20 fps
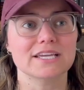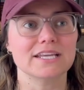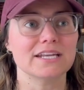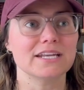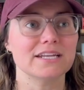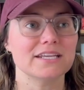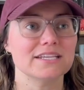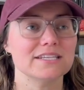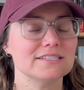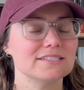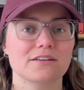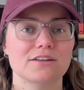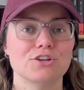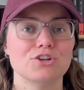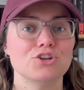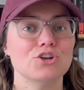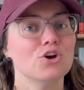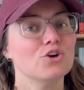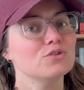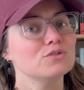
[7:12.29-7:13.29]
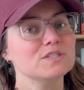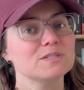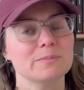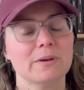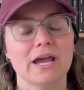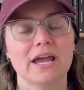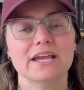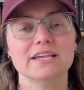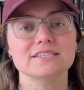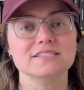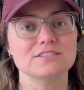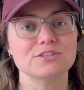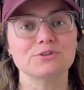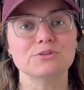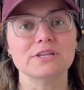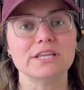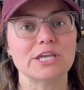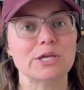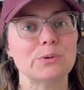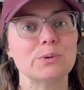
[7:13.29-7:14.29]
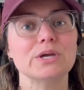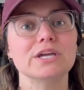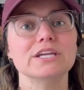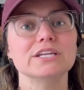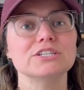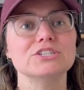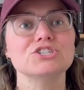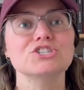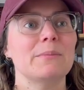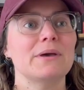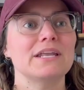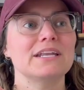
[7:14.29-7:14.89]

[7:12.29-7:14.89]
And it is no spice, no language,